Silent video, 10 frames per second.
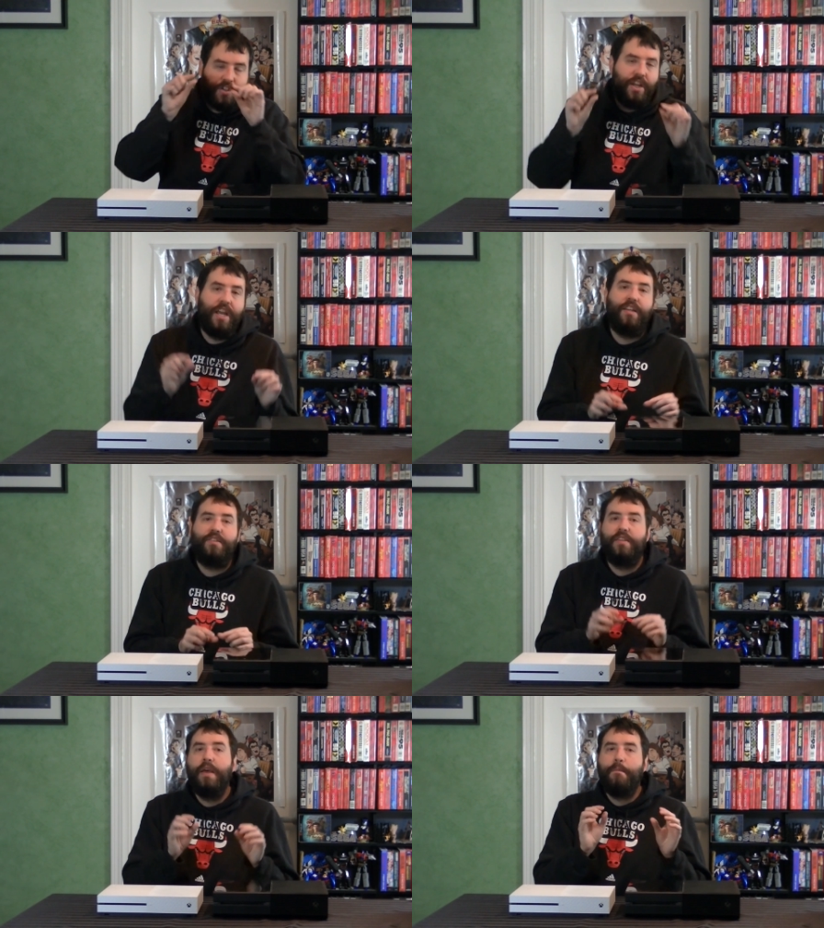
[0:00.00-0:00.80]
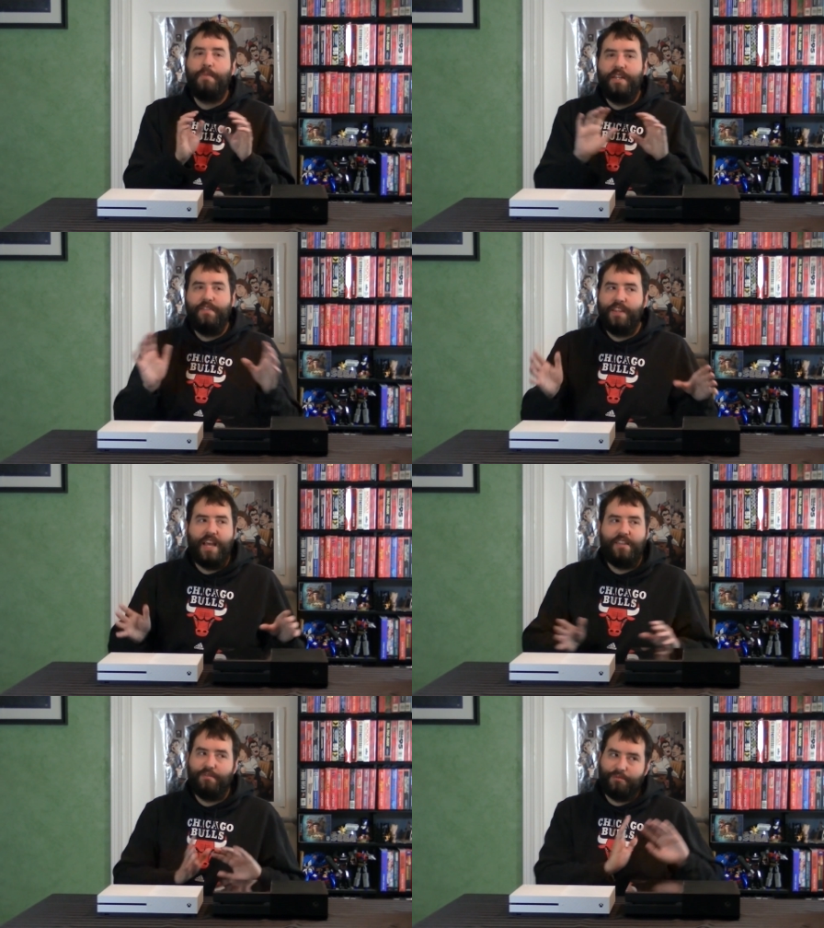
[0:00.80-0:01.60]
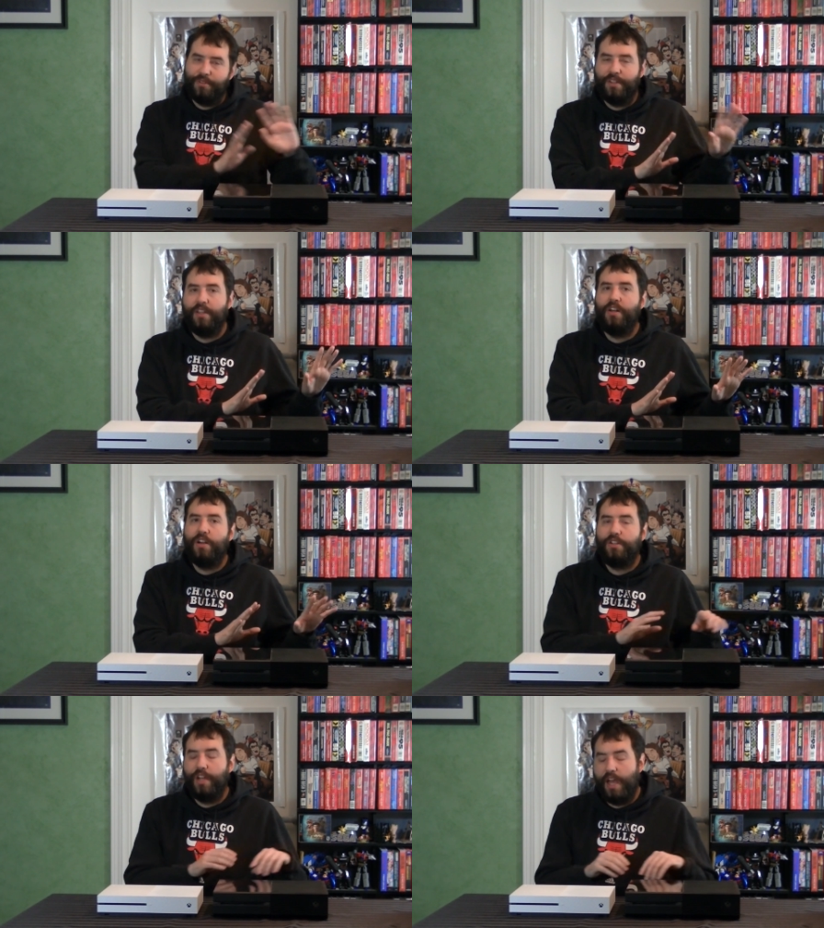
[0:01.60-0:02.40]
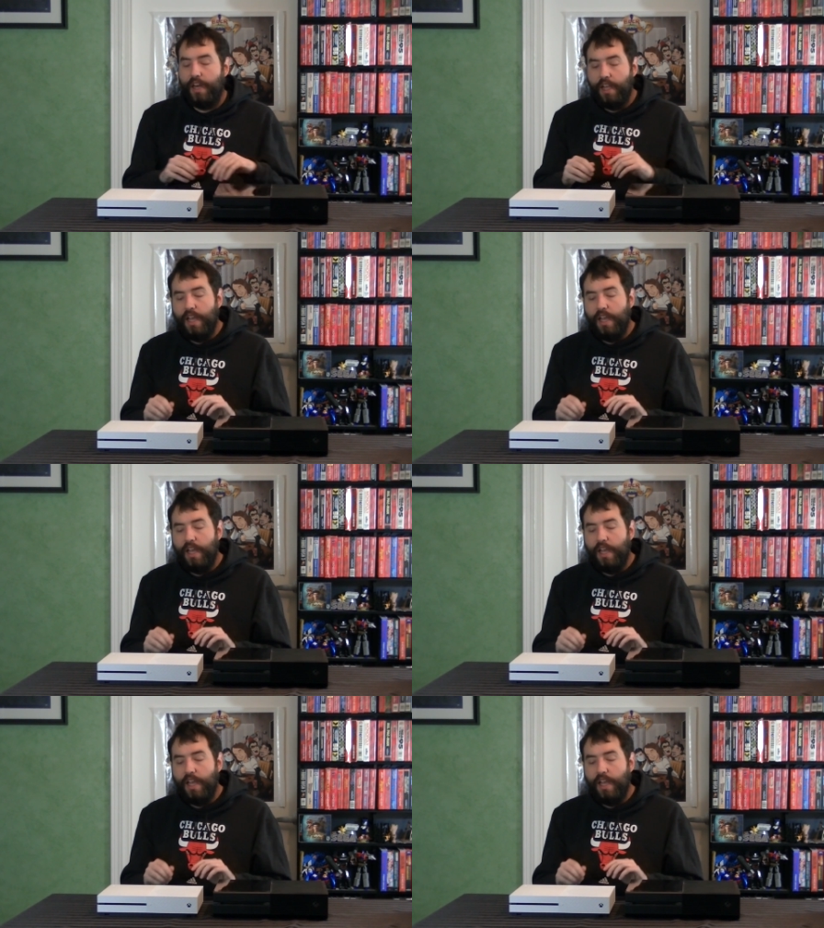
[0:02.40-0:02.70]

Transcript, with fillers: chance, but even that's a really long shot.